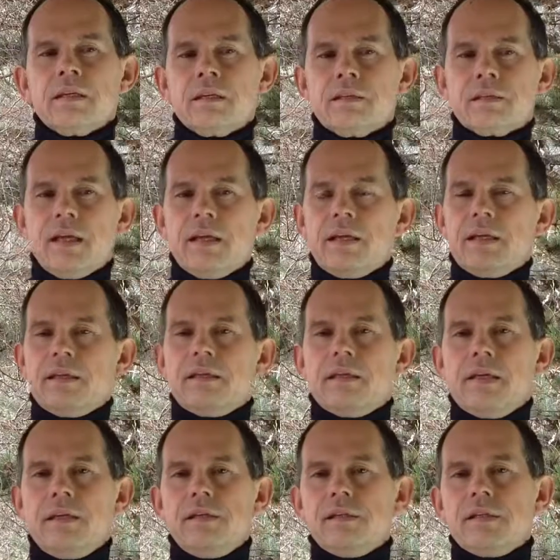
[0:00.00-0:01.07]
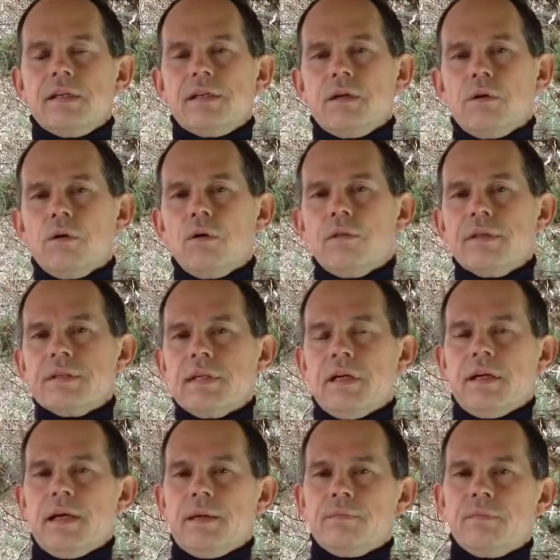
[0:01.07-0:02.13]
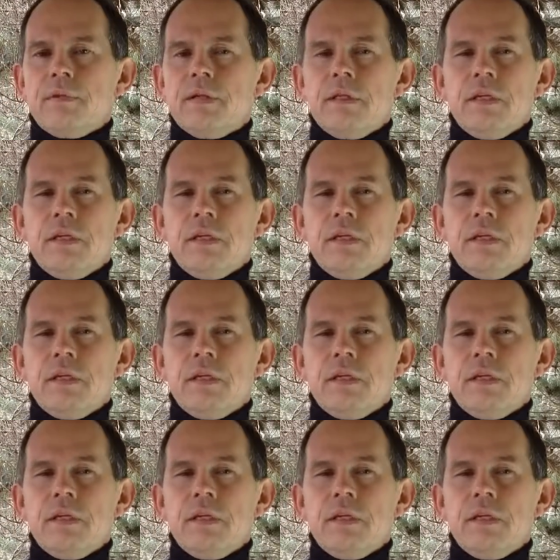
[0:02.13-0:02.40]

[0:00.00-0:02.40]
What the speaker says: It's getting easier all the time